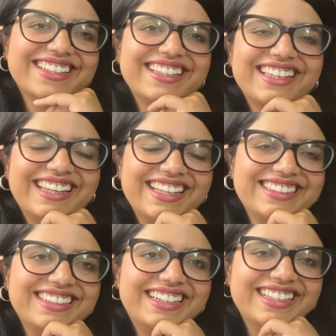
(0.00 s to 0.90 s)

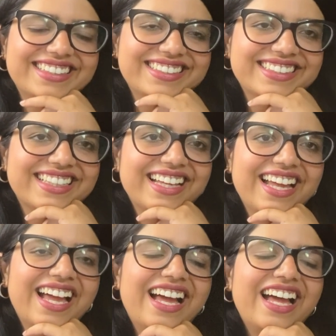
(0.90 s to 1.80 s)
great.
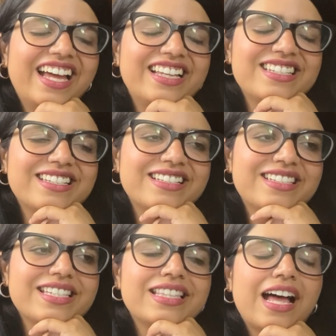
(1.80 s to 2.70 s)
And
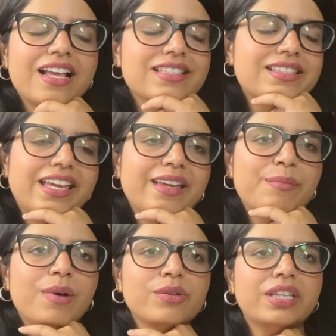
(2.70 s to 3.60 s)
just last thing
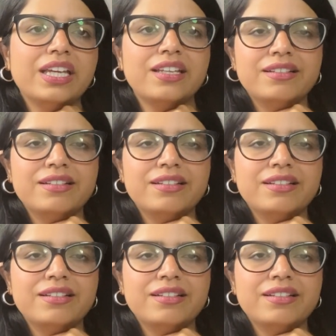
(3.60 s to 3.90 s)
about the